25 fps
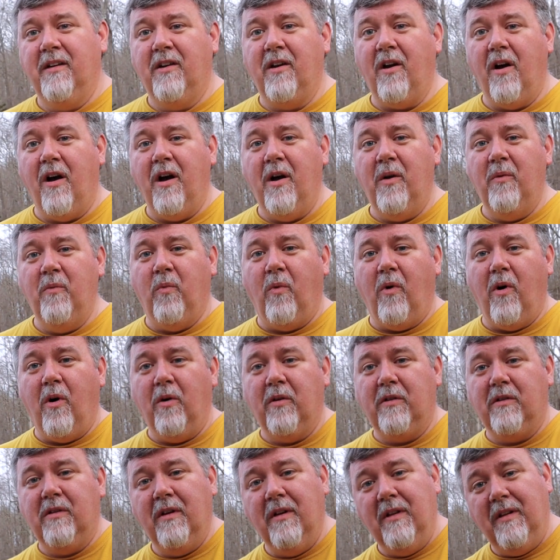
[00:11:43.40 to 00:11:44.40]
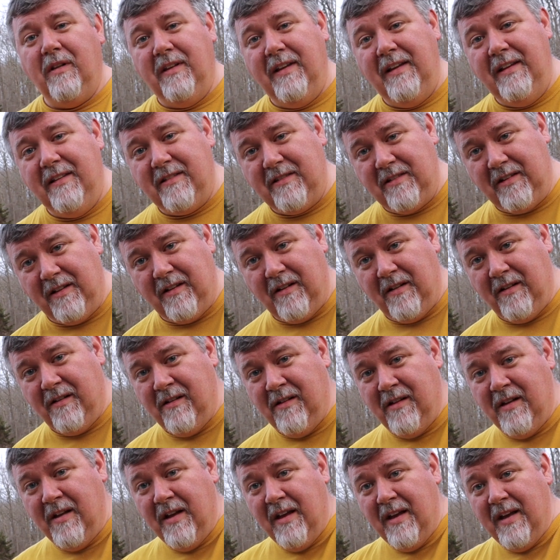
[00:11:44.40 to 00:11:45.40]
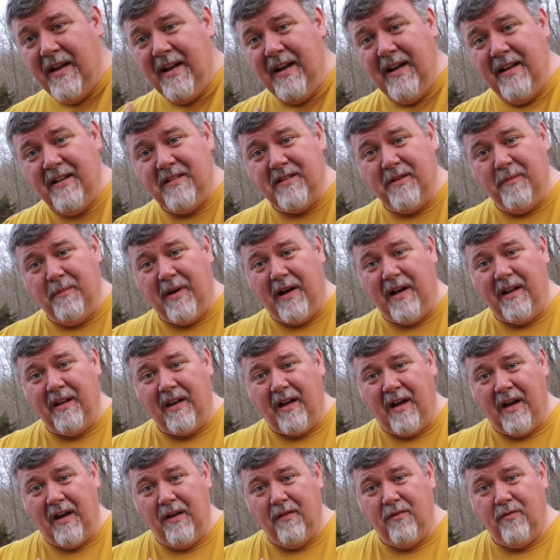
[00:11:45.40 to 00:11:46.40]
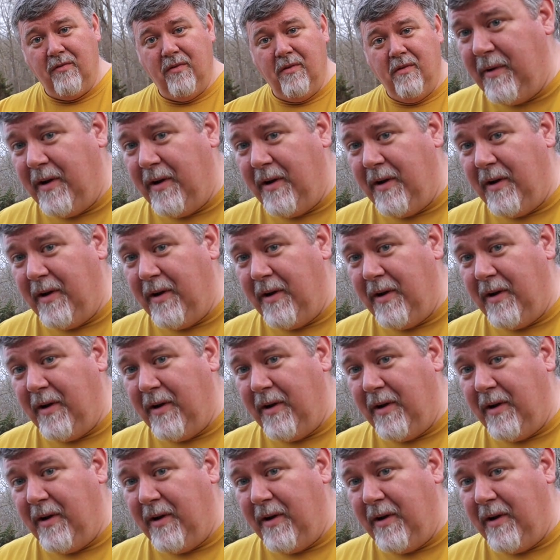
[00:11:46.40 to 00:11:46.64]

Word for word: God walked Lisa into my life.